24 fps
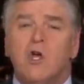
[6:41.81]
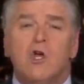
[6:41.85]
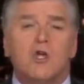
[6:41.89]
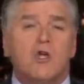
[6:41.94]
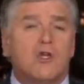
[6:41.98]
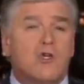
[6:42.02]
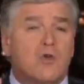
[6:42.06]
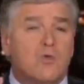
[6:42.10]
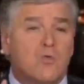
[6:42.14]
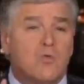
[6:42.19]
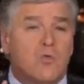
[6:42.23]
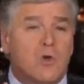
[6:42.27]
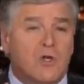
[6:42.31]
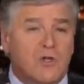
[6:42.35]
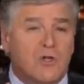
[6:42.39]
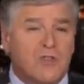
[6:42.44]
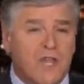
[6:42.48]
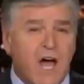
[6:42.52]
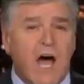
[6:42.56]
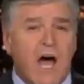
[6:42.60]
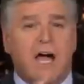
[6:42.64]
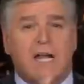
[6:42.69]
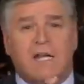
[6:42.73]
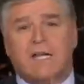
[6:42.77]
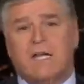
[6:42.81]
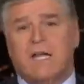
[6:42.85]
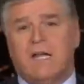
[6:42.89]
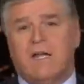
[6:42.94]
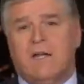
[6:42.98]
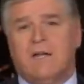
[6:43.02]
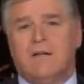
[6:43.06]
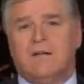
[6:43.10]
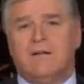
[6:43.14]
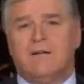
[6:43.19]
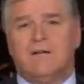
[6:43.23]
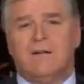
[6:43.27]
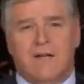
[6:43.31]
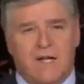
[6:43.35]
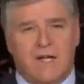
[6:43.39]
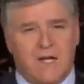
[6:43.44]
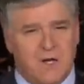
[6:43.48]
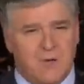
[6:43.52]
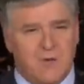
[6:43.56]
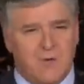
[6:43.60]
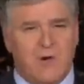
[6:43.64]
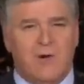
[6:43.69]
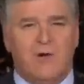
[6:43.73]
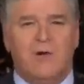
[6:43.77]
You will not get it
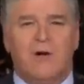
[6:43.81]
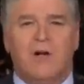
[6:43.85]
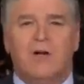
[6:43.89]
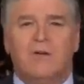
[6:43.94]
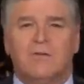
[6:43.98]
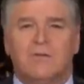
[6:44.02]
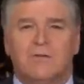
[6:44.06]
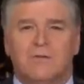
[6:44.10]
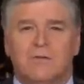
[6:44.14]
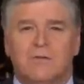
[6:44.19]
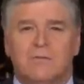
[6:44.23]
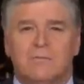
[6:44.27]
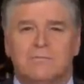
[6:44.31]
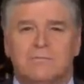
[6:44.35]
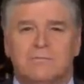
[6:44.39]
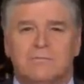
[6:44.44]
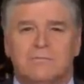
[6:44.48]
anywhere else.